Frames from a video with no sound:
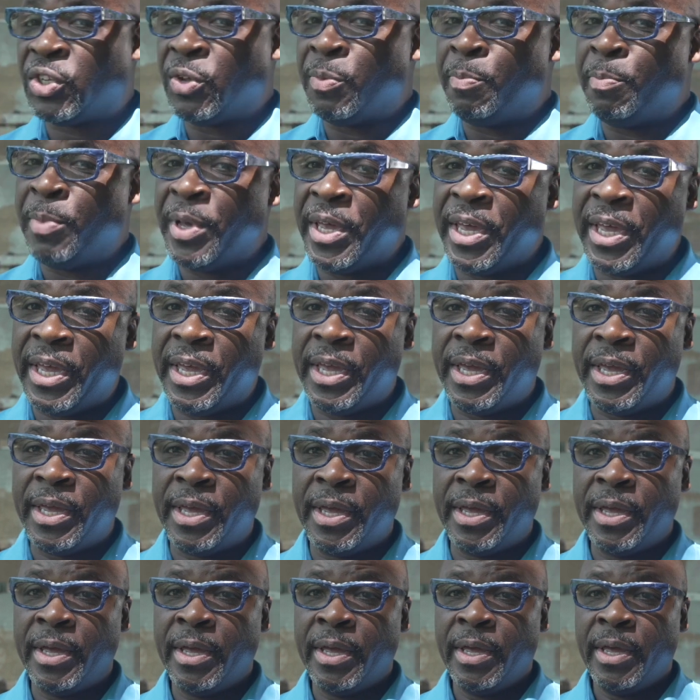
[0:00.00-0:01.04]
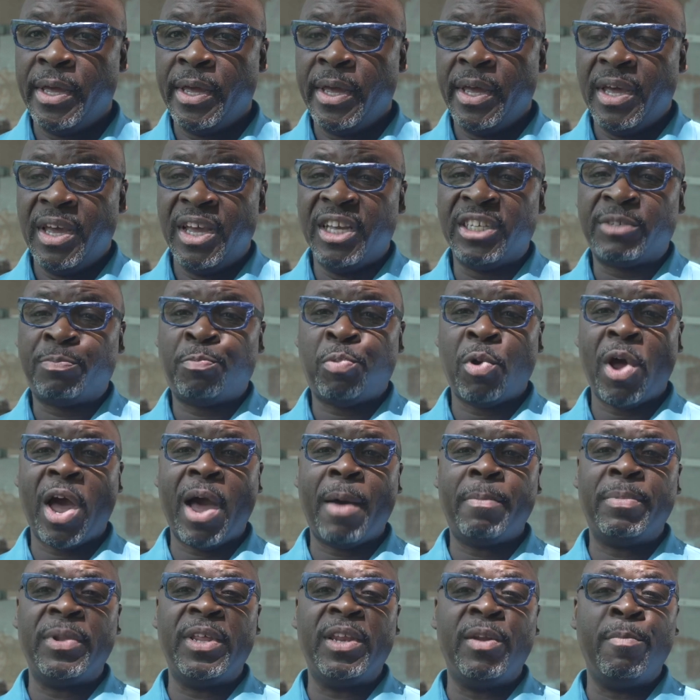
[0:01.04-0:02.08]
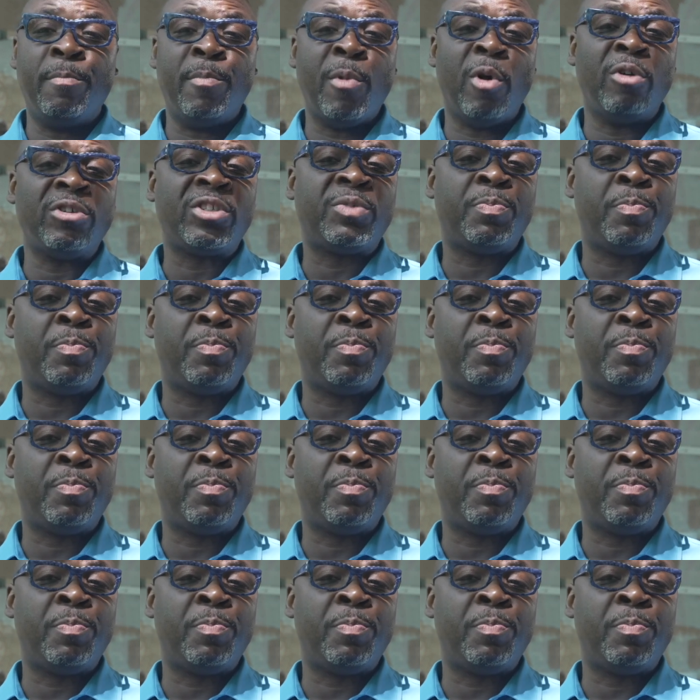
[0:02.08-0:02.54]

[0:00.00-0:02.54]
to me is probably the most